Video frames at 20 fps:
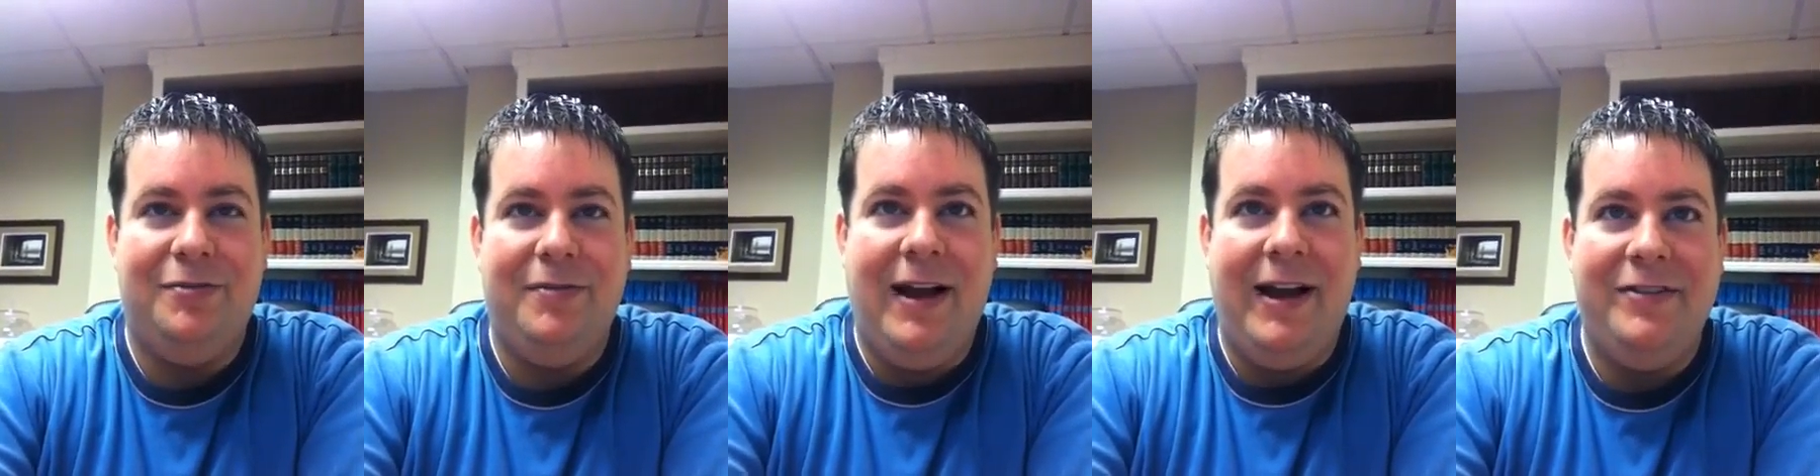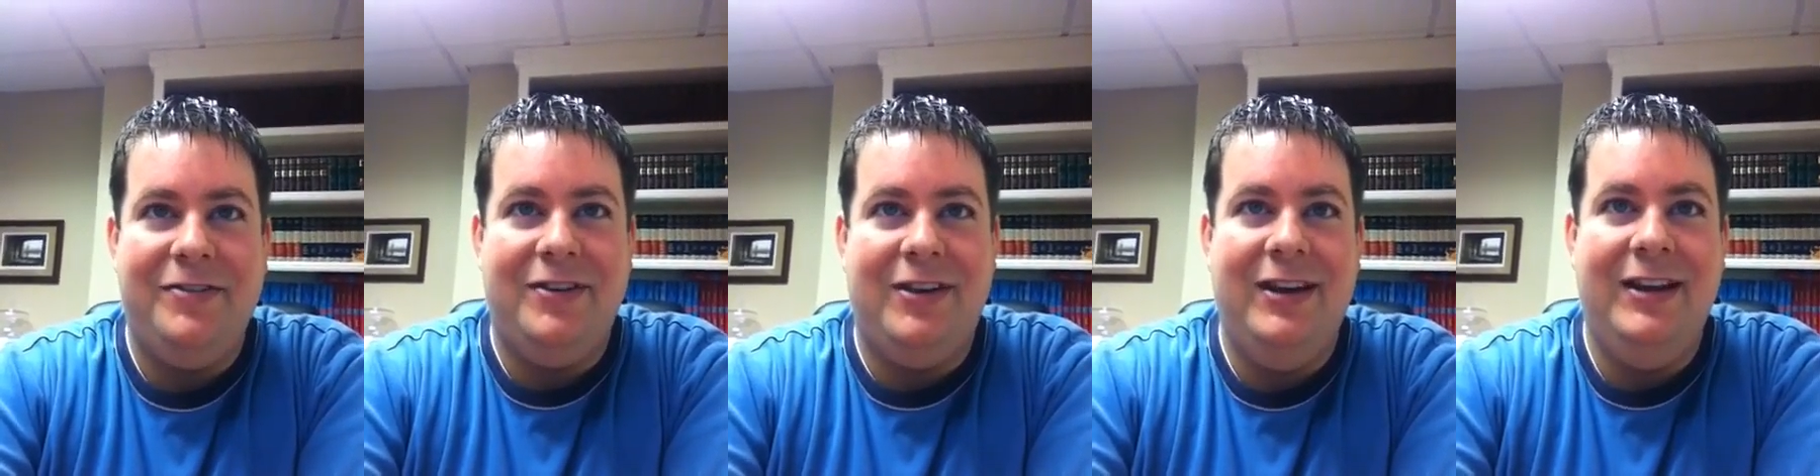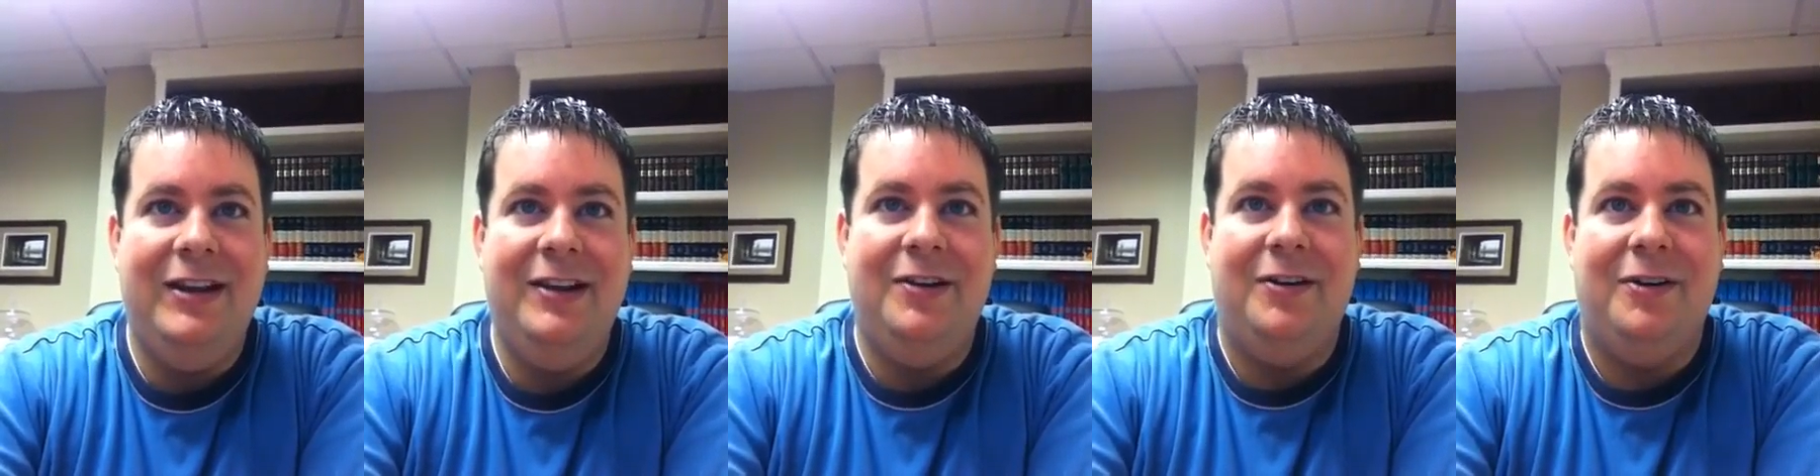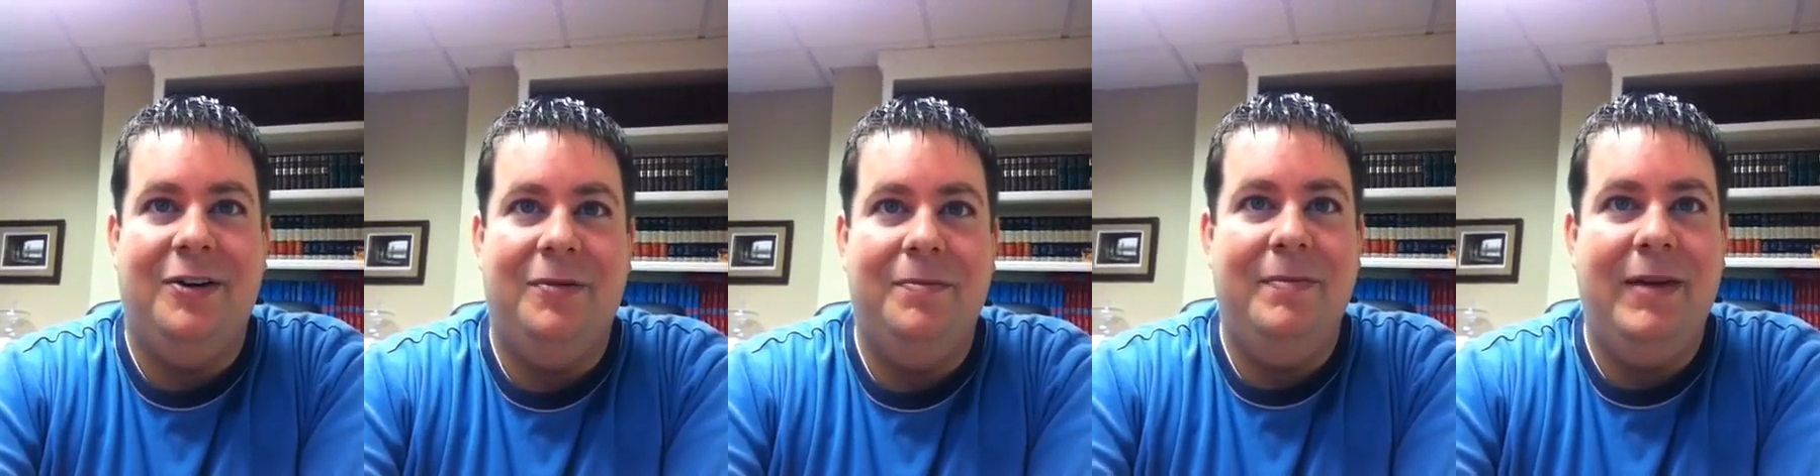
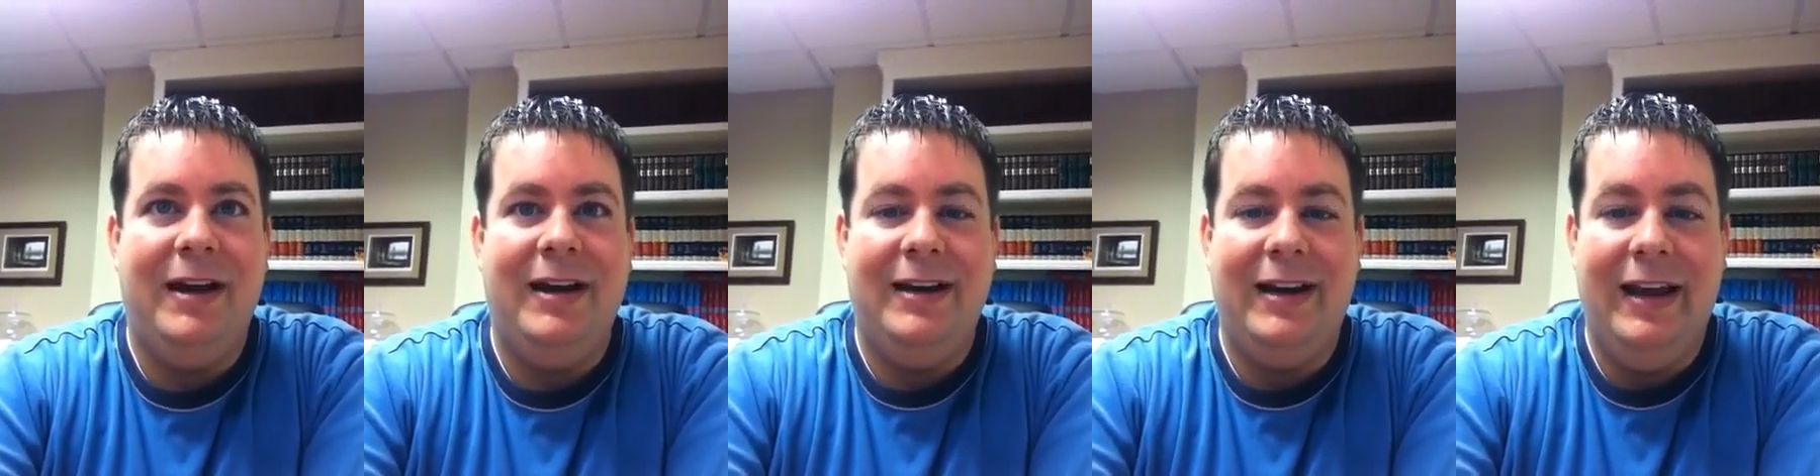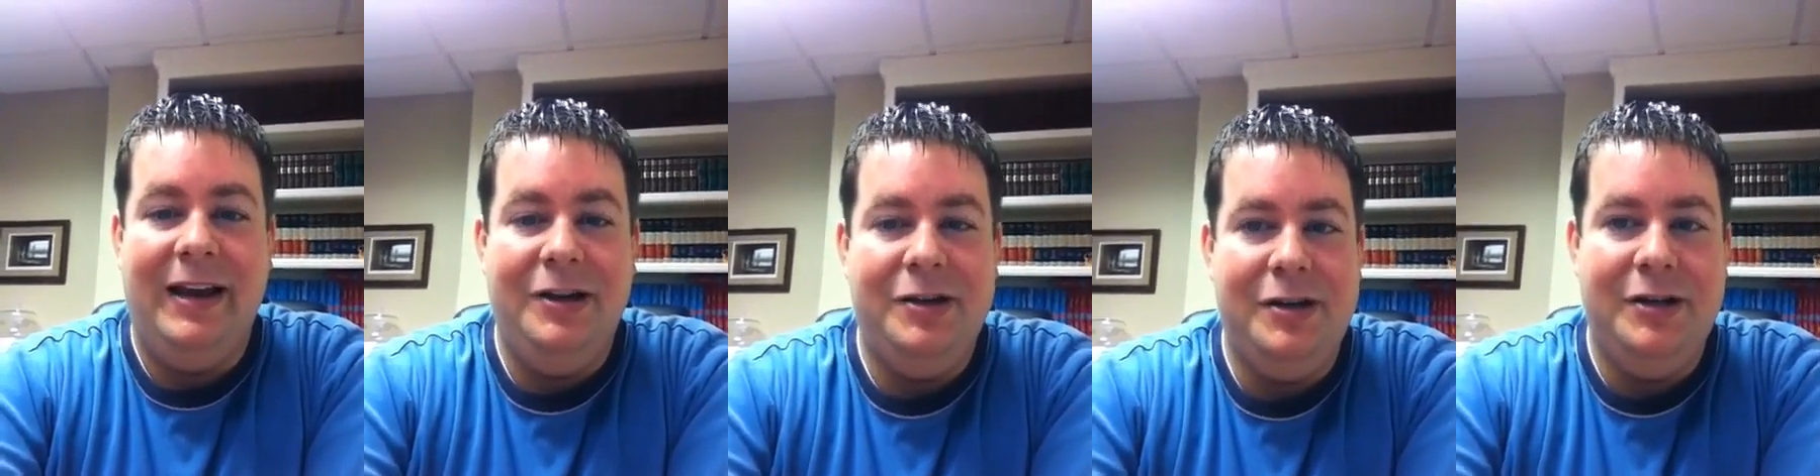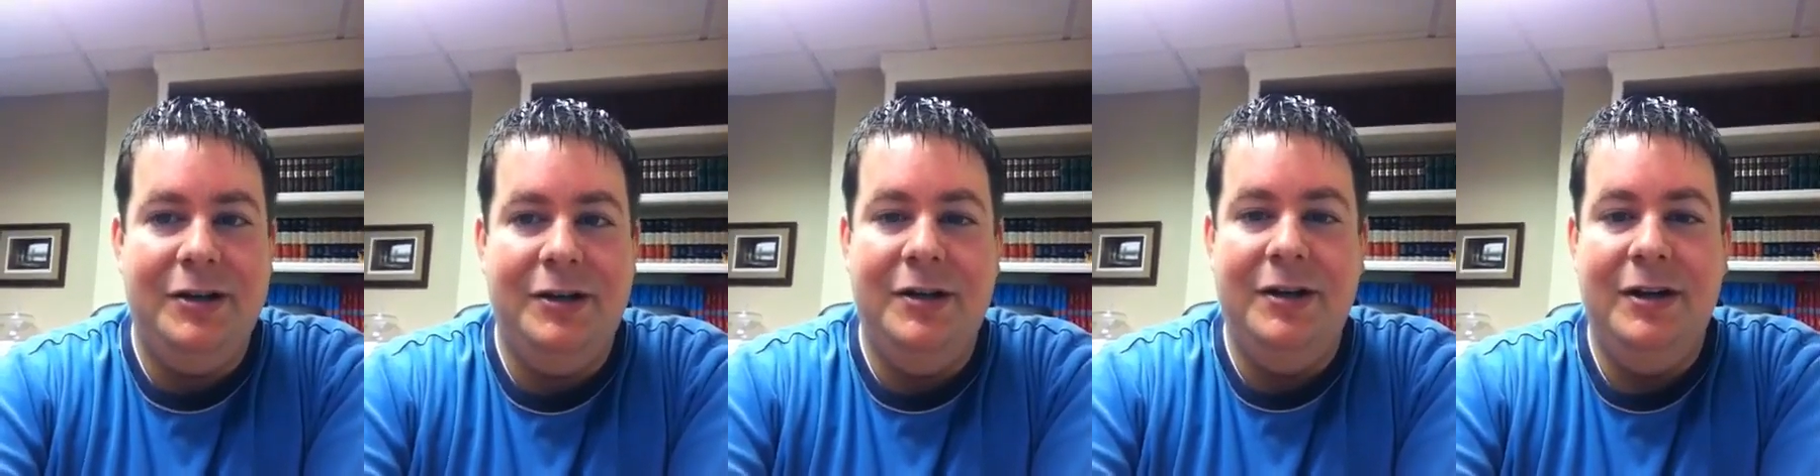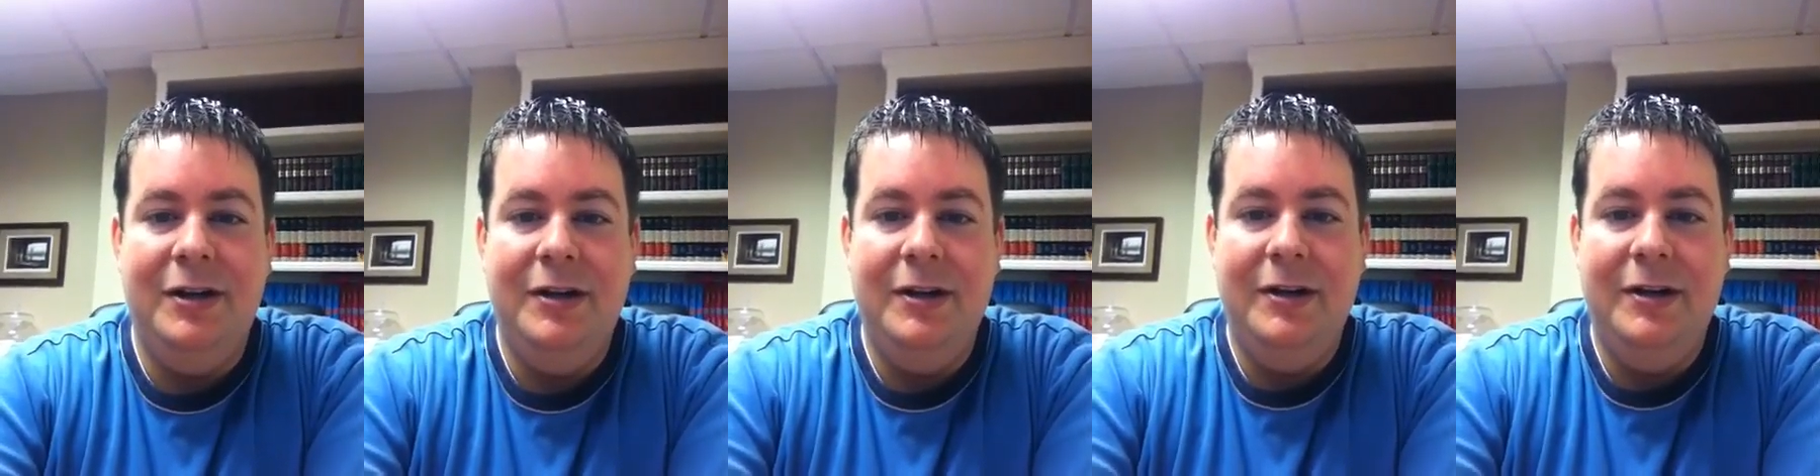fasting or meditation.